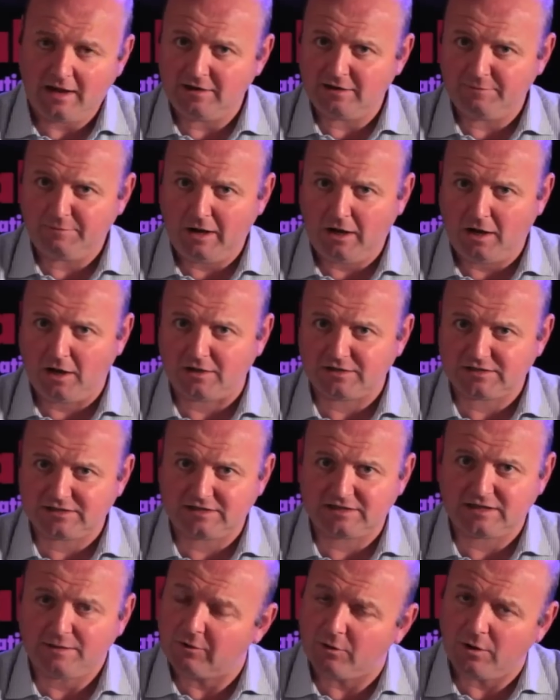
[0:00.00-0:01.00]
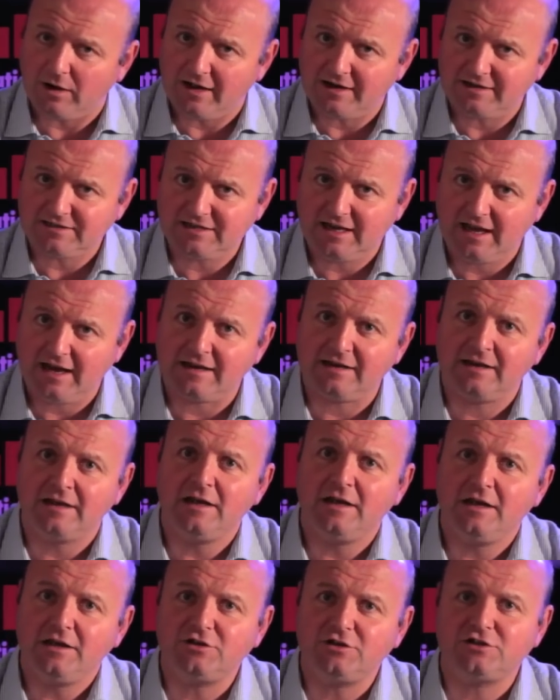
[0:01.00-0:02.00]
In the past, the
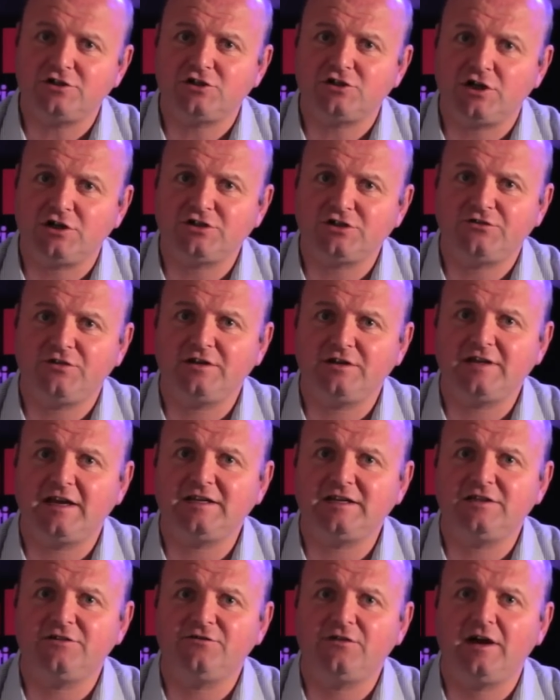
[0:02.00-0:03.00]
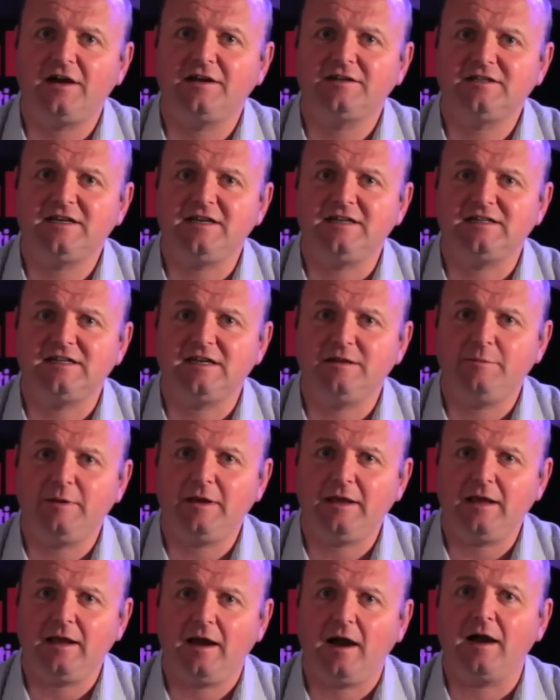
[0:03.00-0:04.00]
WLN10 used to transfer data via
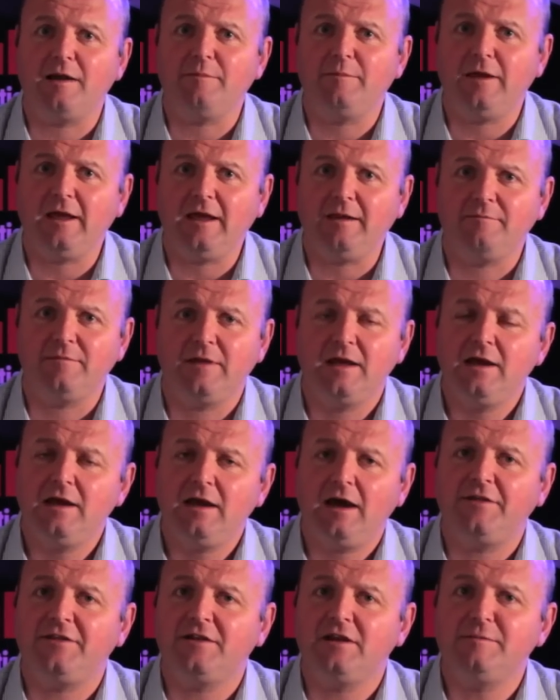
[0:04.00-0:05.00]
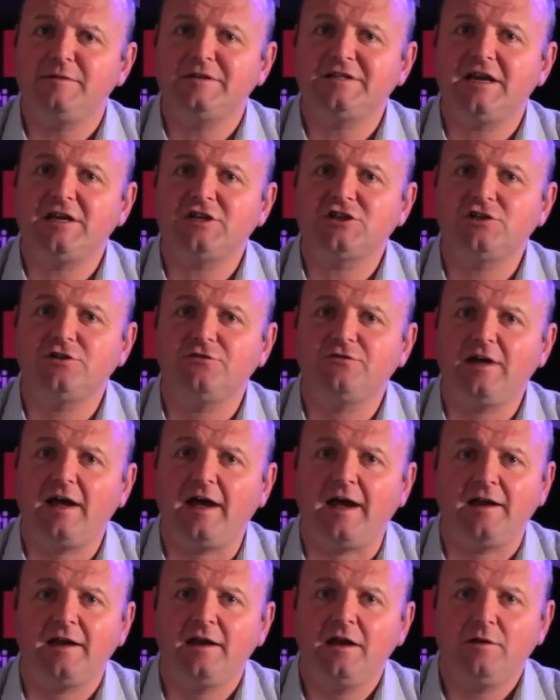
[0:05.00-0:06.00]
TCP/IP, and the limitation of
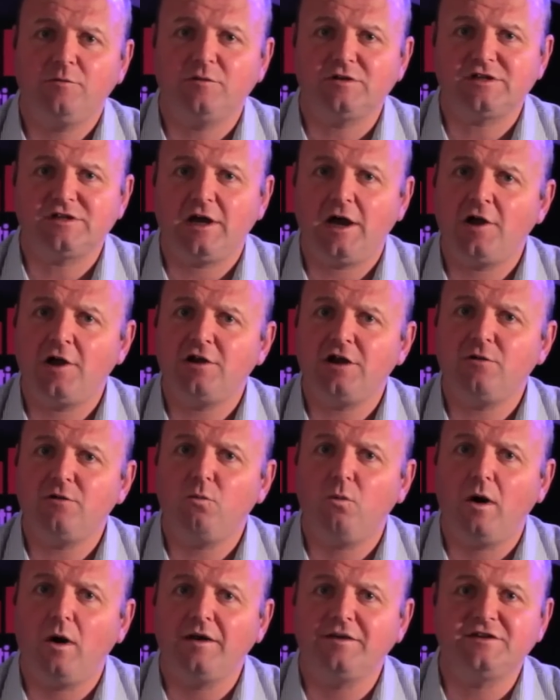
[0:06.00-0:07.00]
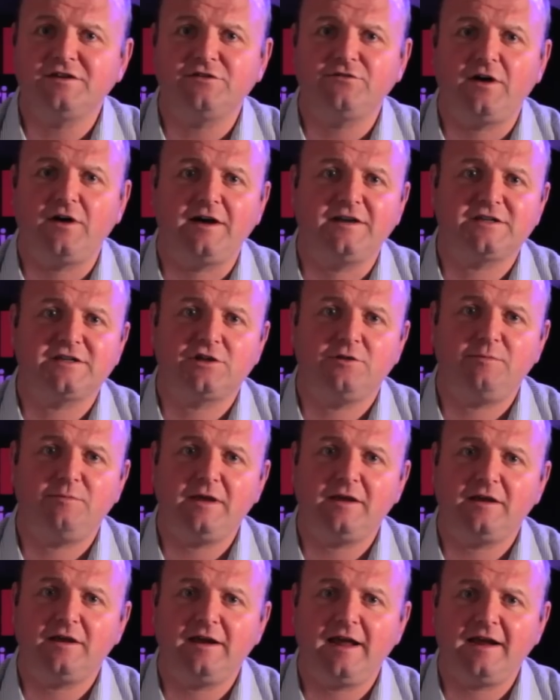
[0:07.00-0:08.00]
that was that only one device could
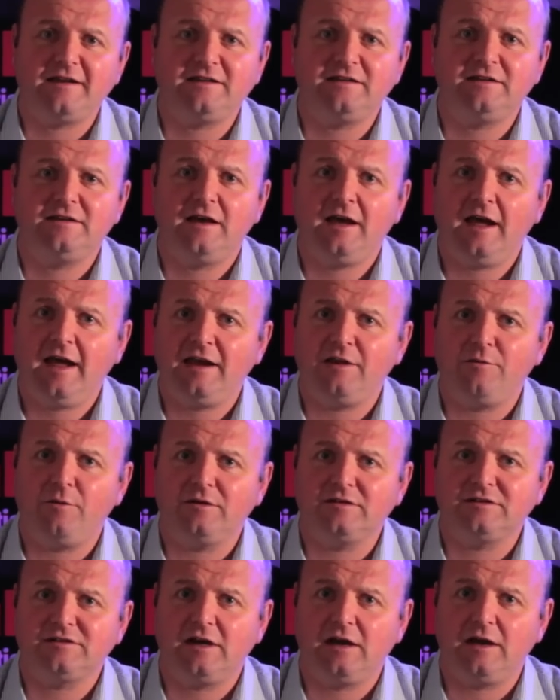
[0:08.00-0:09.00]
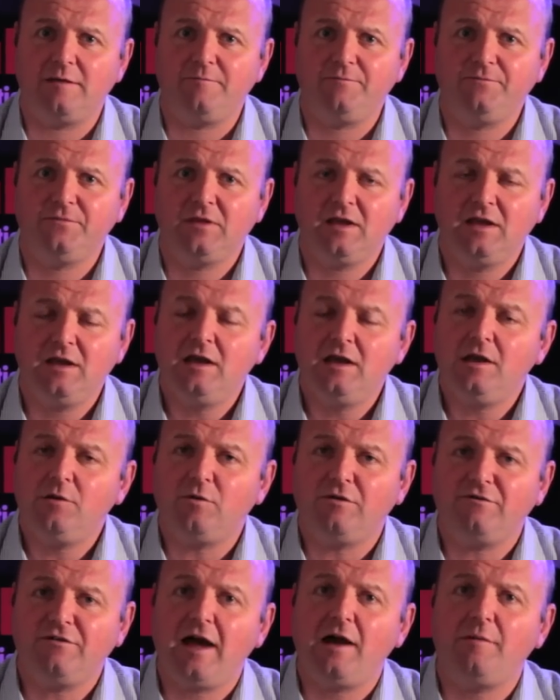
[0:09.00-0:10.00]
be connected at any one time.
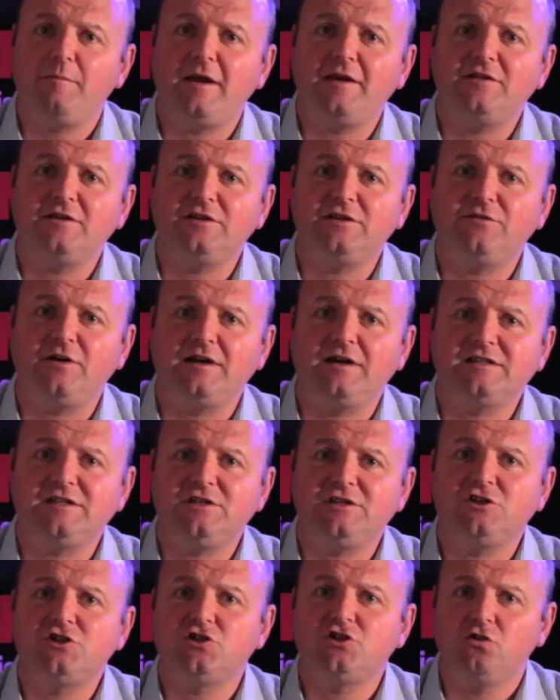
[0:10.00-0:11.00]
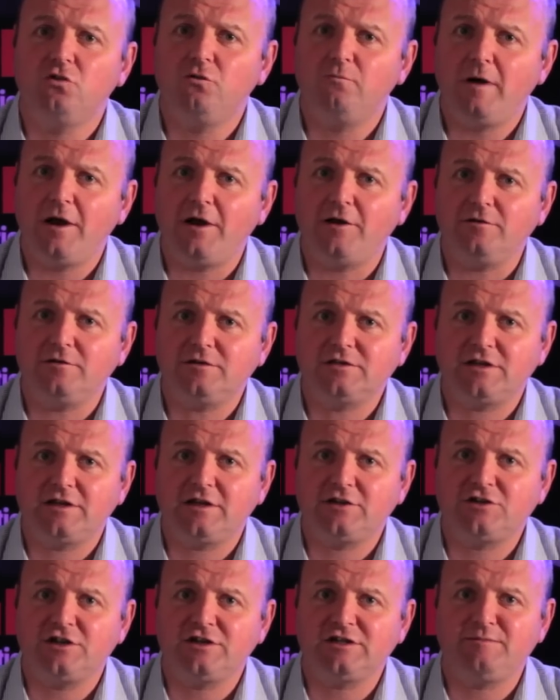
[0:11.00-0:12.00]
We've now made the devices dual mode, so
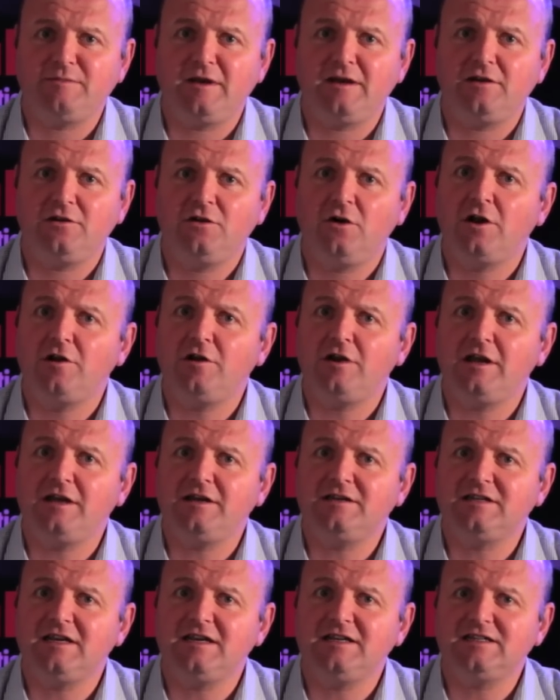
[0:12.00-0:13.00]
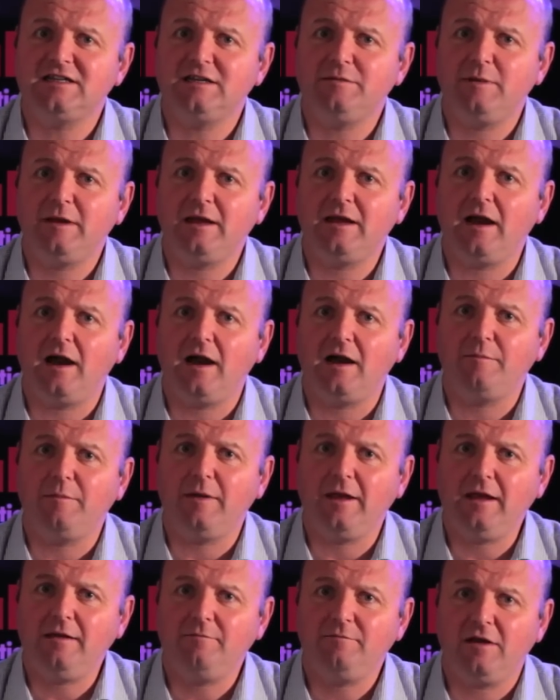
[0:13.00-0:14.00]
they transmit not only in
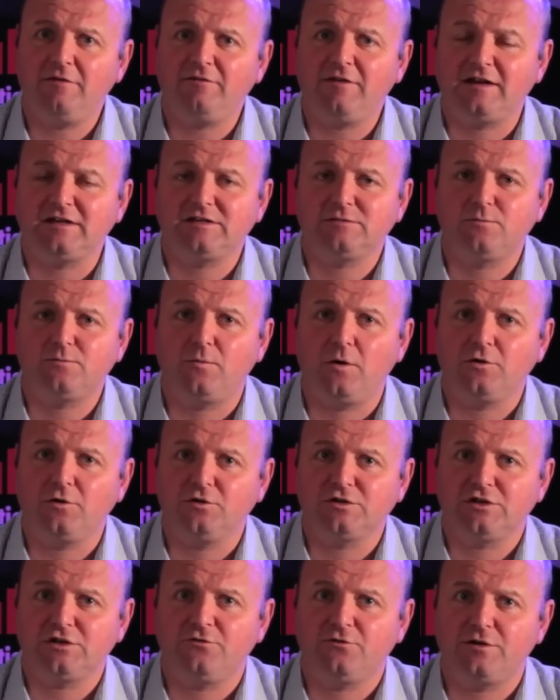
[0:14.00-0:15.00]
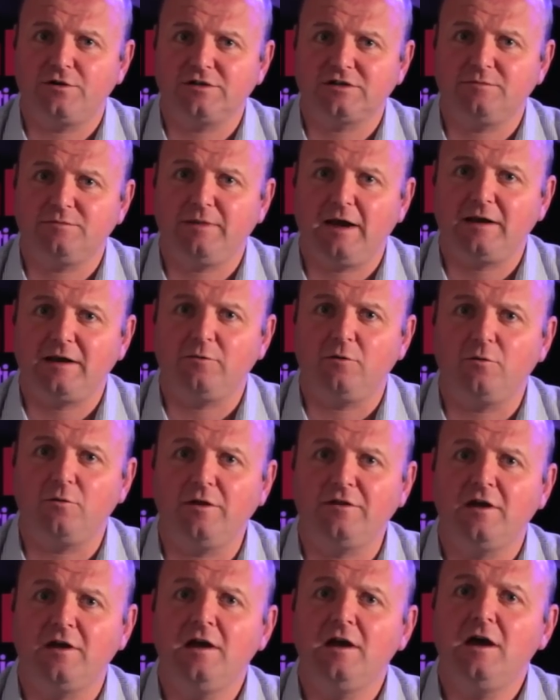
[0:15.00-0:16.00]
TCP/IP, if that's what your software is compatible
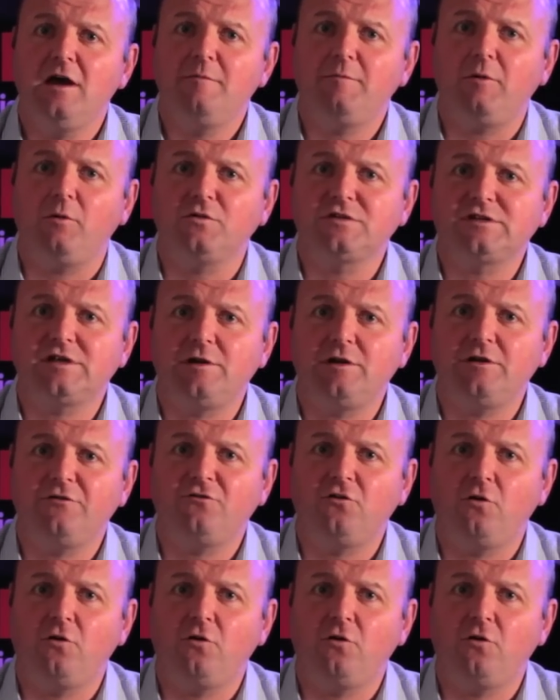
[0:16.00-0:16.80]
with, but also in a